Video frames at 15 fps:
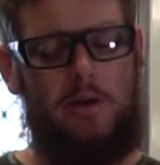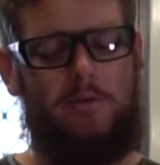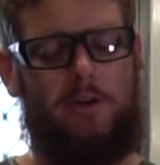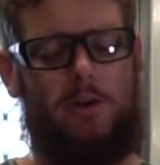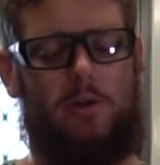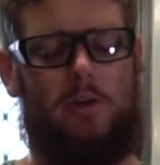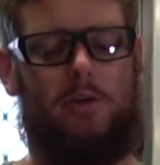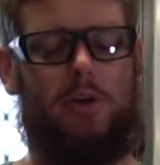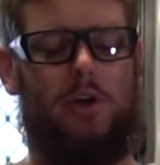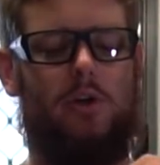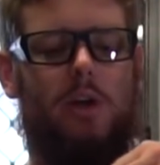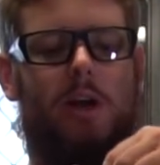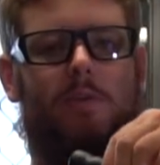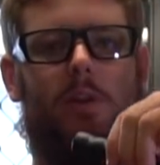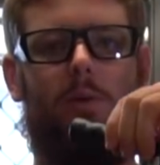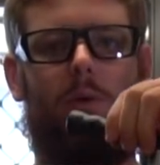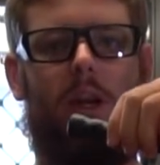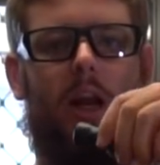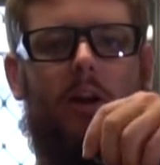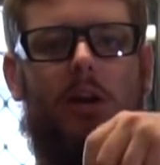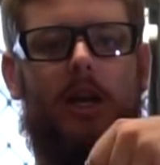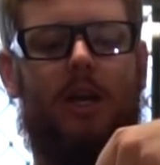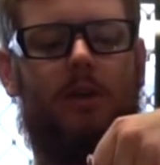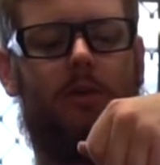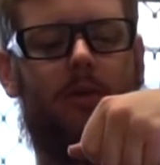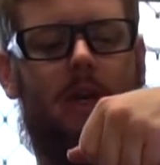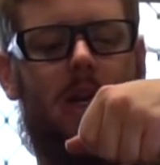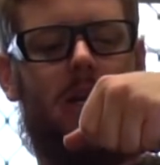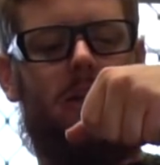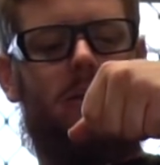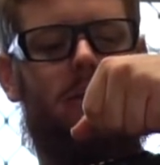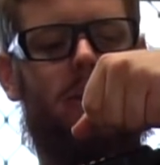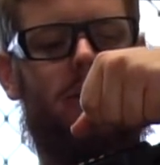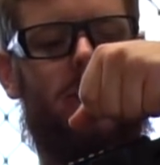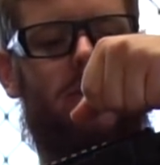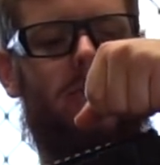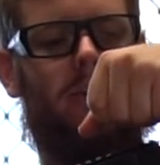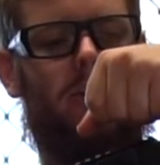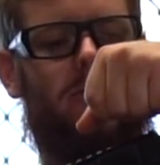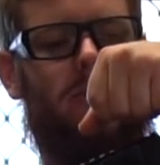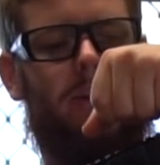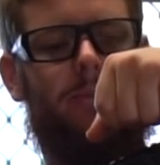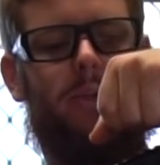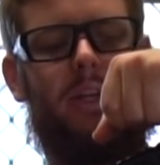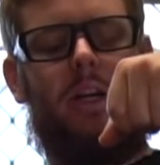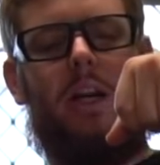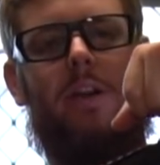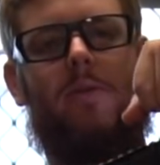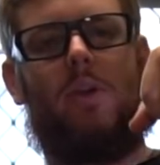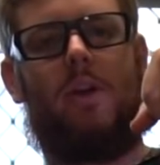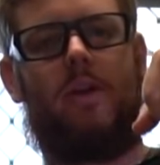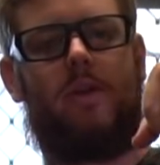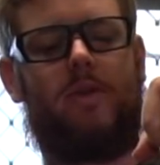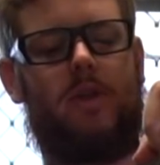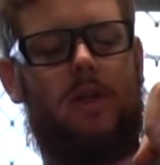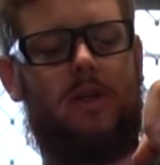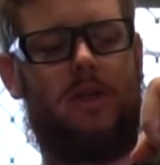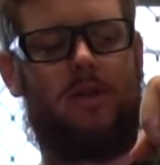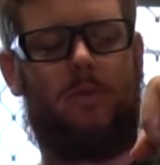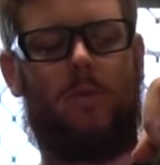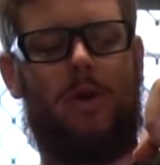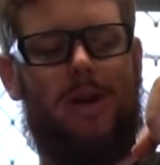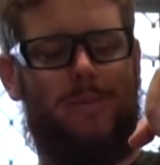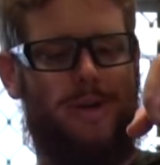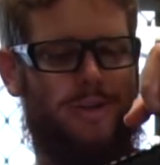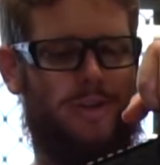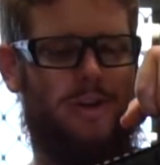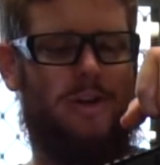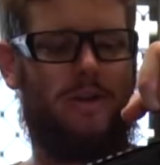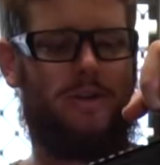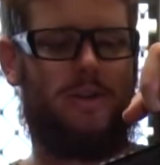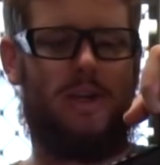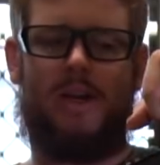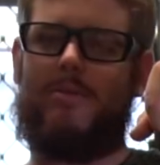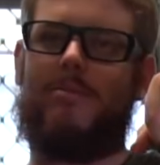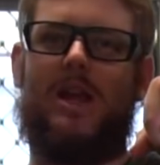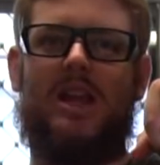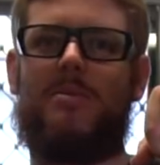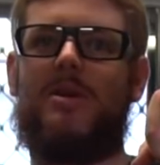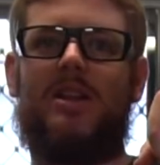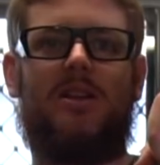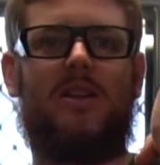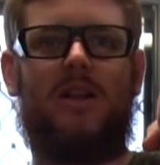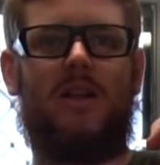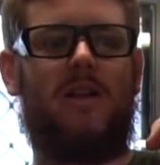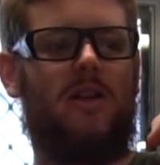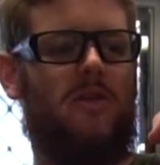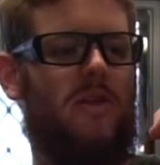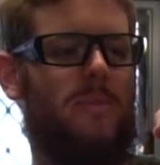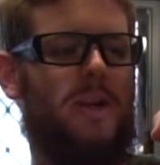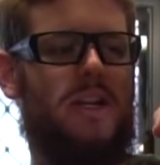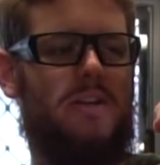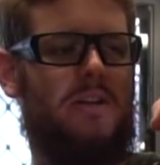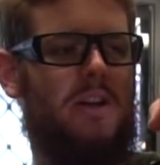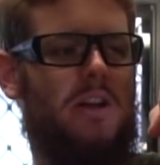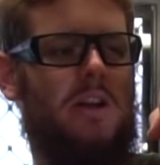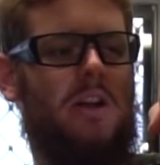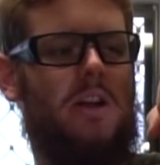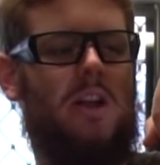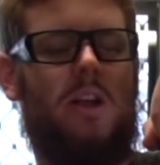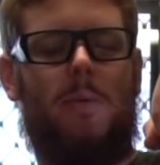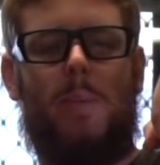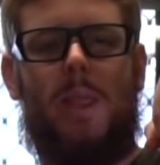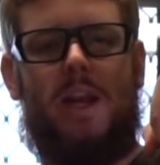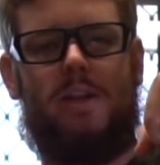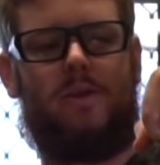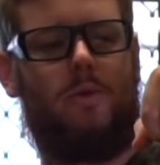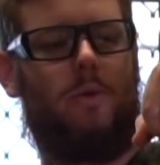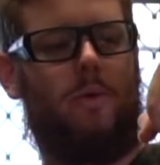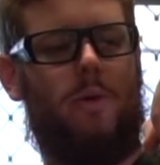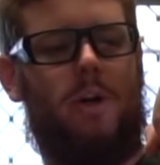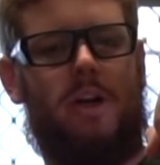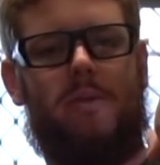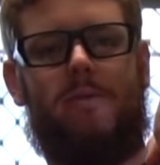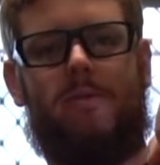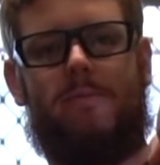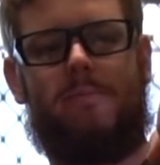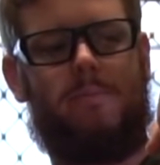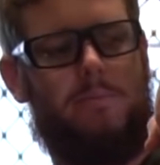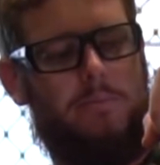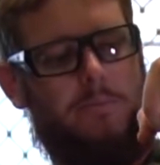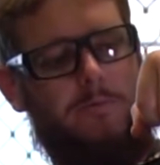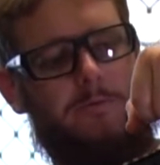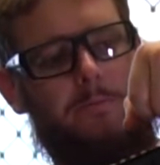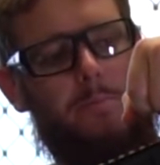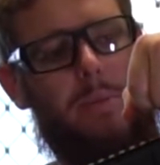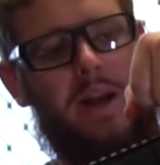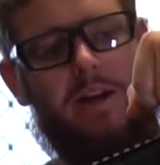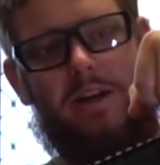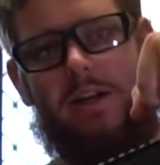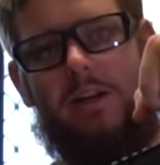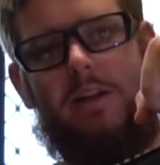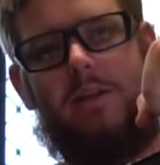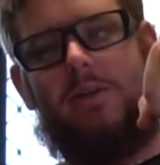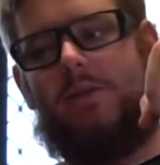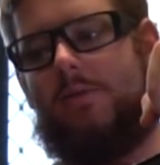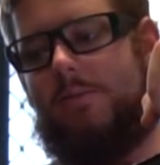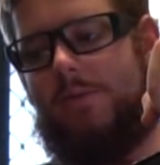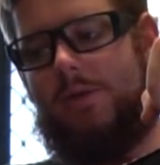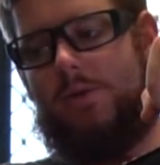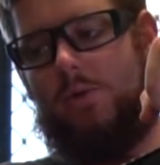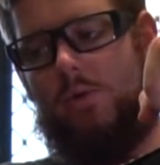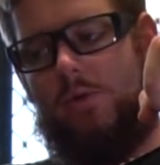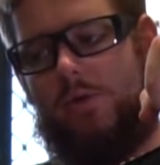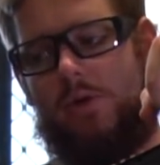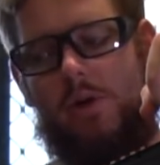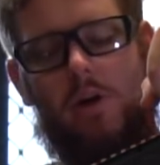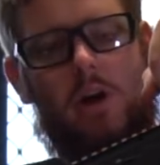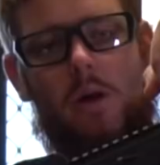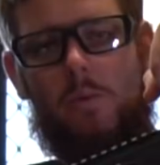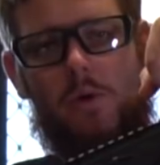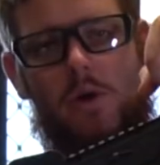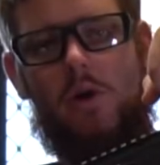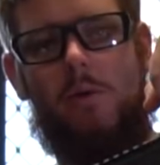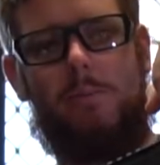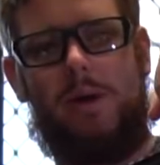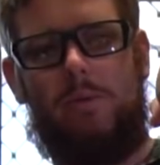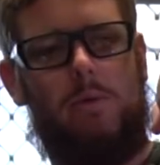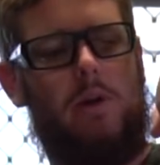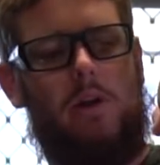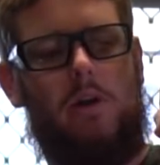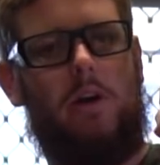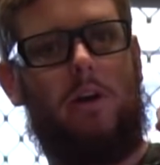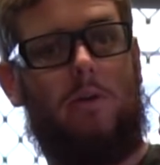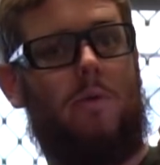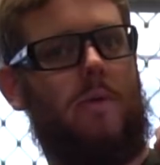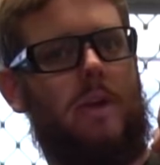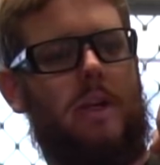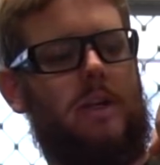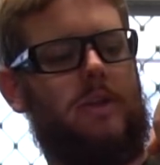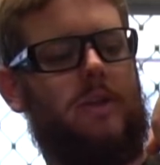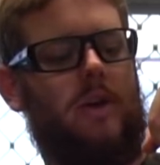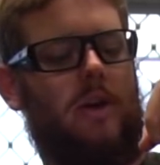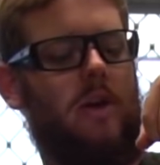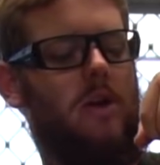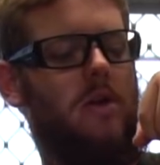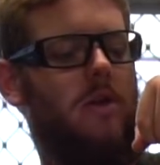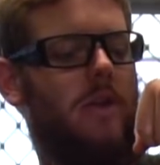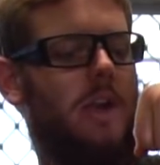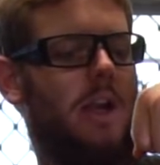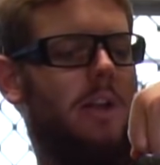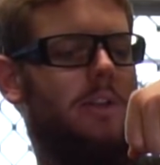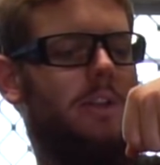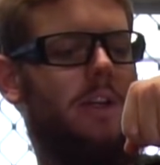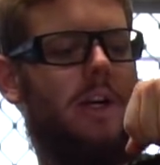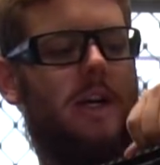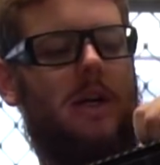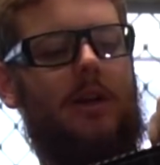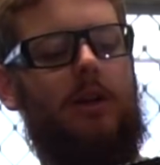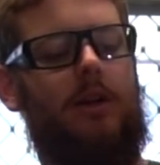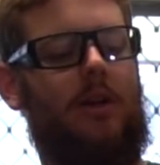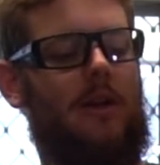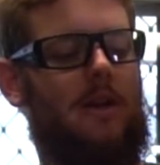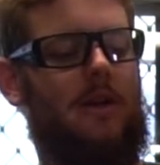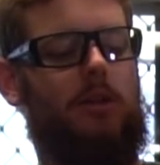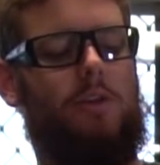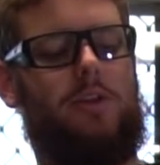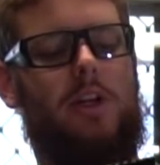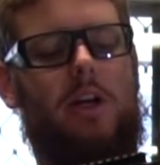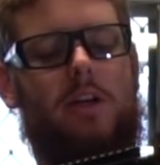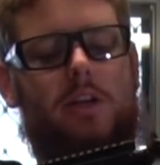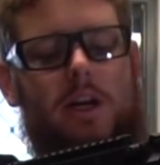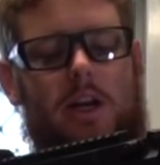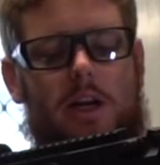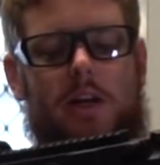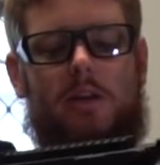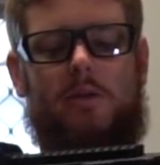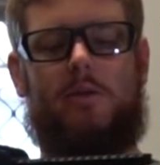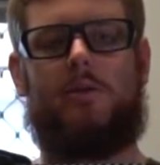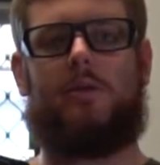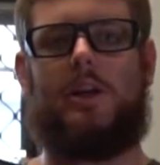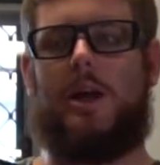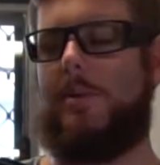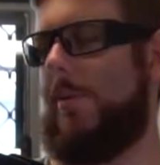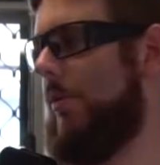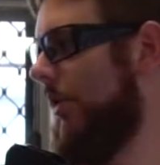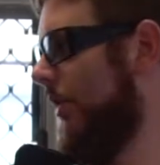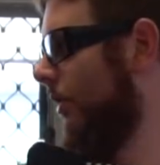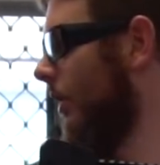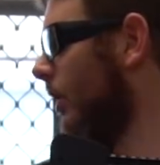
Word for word: Further along, you do have your little carry handle. Now, this is very flimsy, even though this thing doesn't weigh much, and I'd say maybe a kilo and a bit, it's already bending this stalk. So I would not be relying on this. I know that uh, Lieutenant Dan came up with a